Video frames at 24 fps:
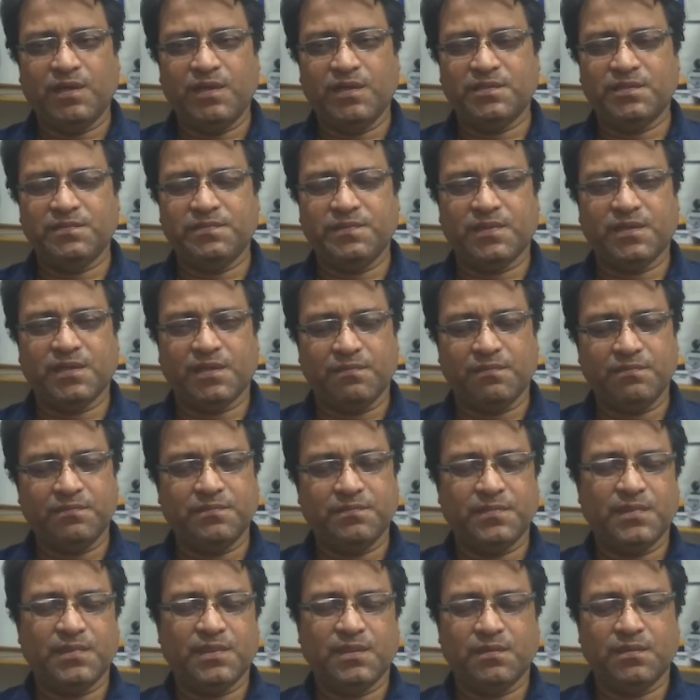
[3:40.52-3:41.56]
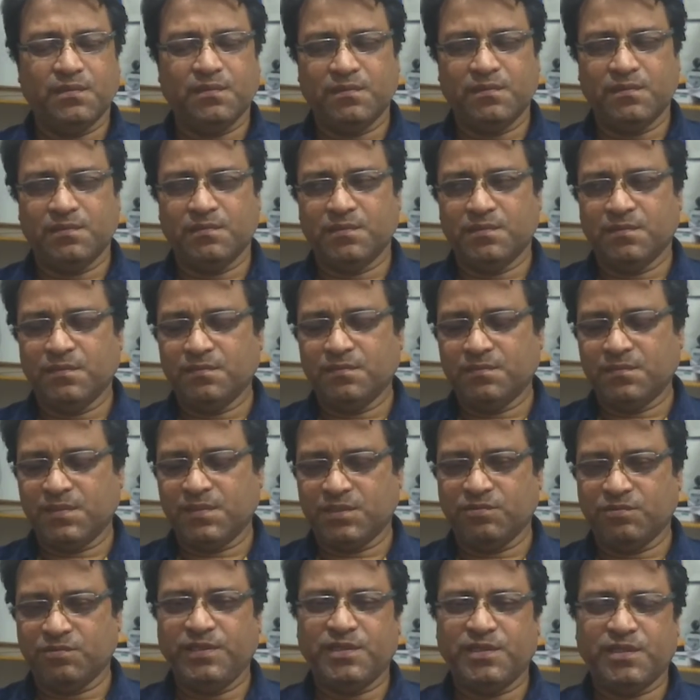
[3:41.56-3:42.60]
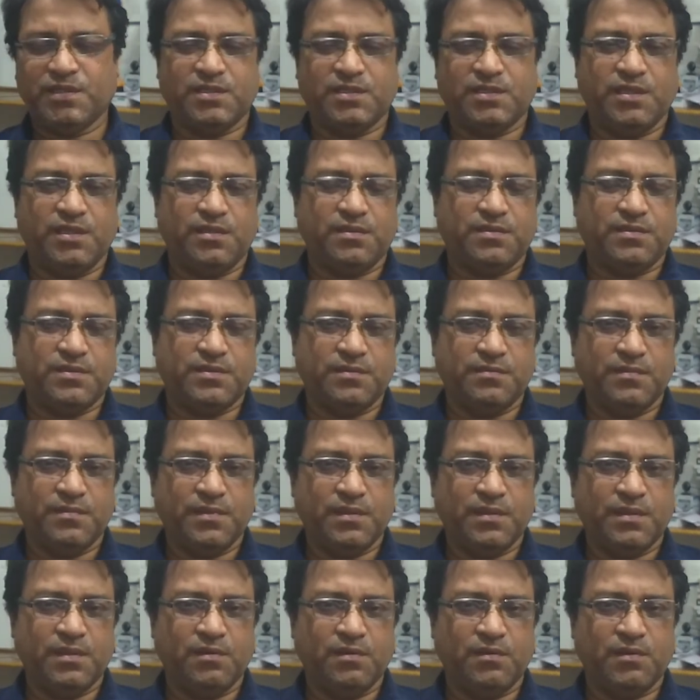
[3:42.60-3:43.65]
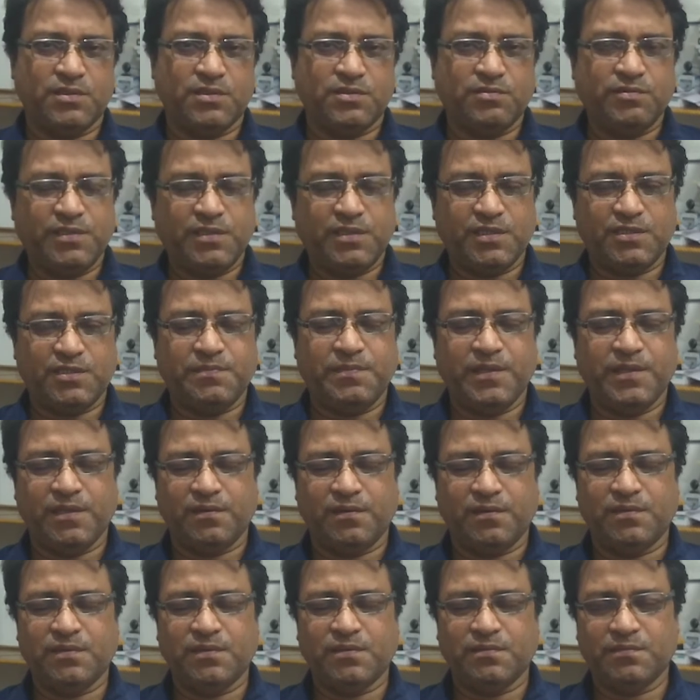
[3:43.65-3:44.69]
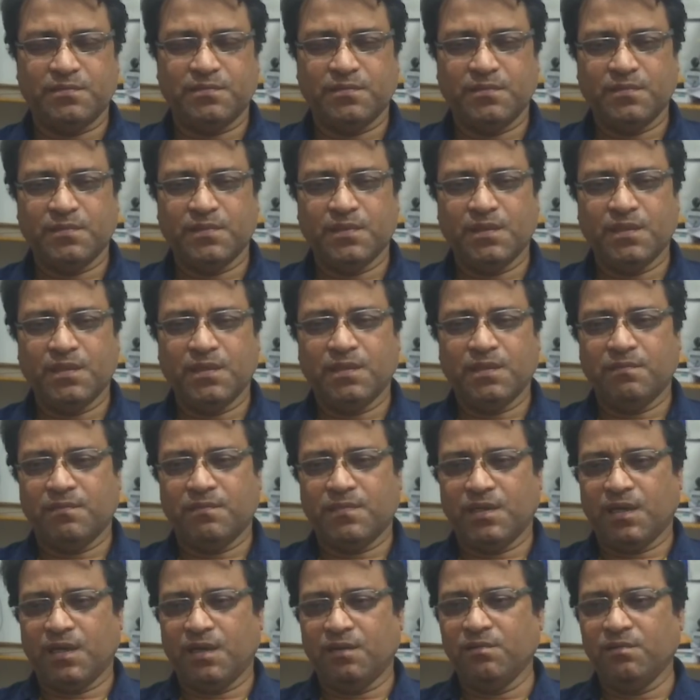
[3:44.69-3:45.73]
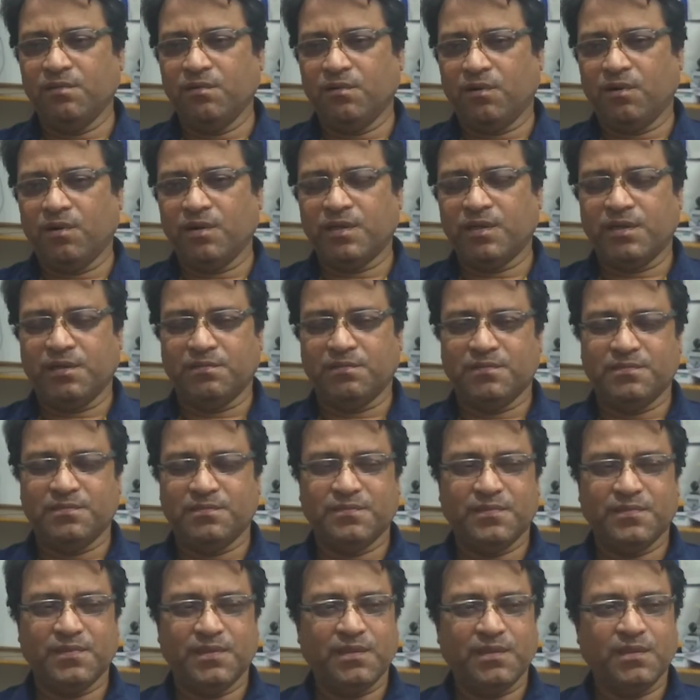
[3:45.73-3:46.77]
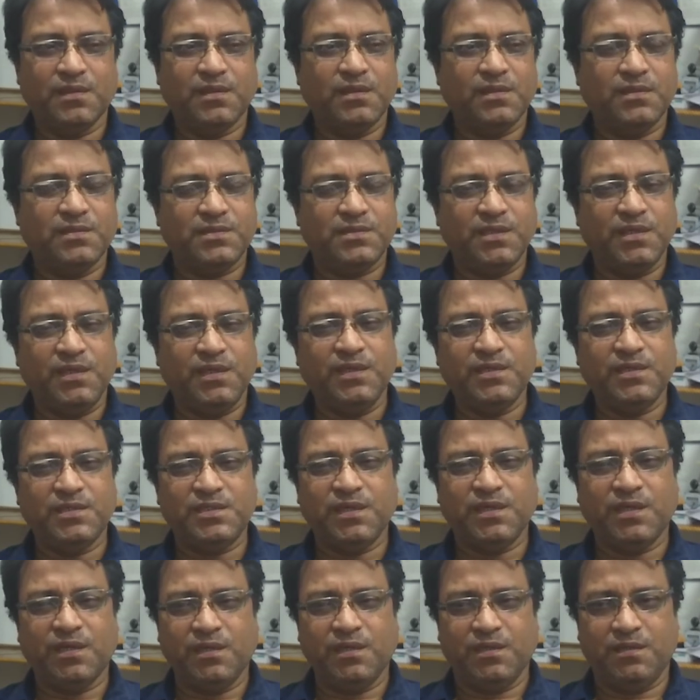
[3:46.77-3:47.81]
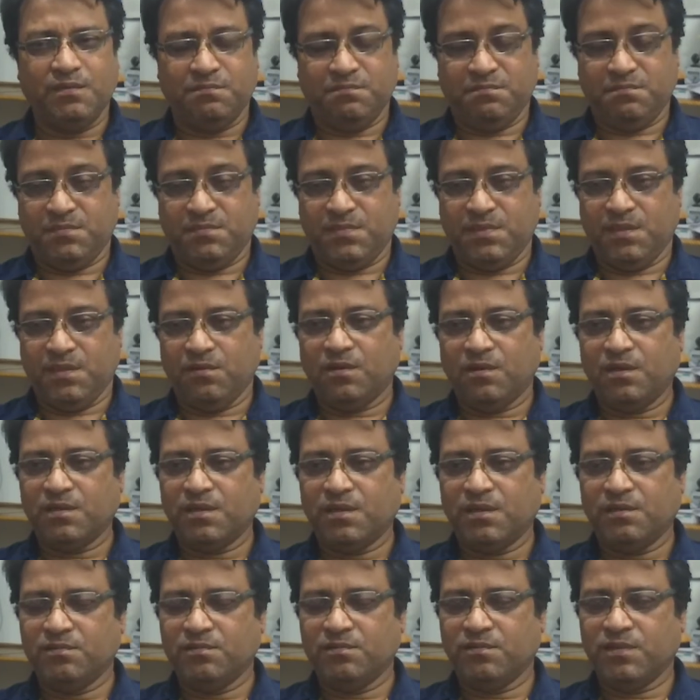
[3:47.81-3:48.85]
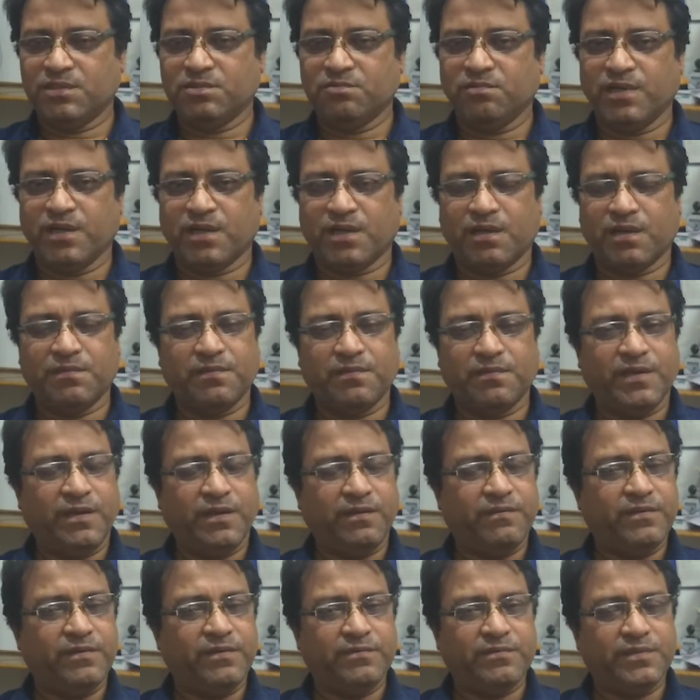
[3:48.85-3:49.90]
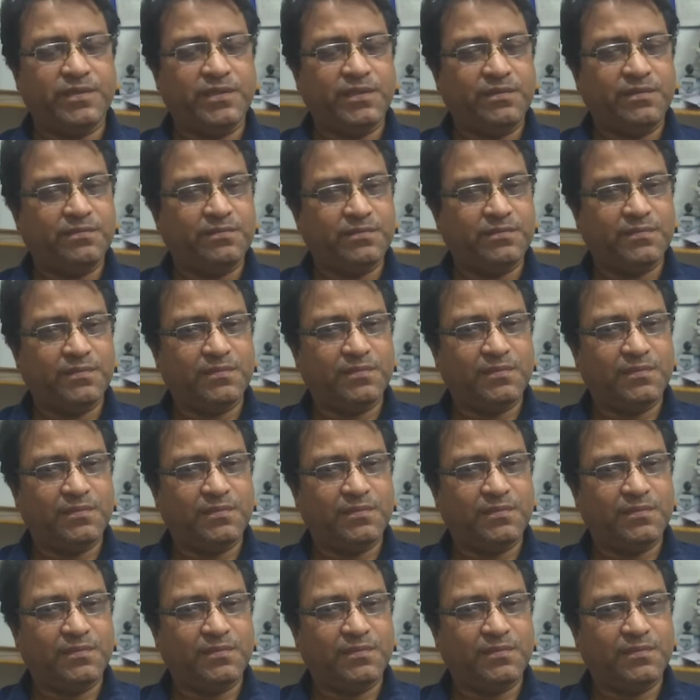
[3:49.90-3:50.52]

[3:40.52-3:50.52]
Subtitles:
become the sweetest things or sweetest period. Now lockdown. See, initially lockdown was welcomed by everybody,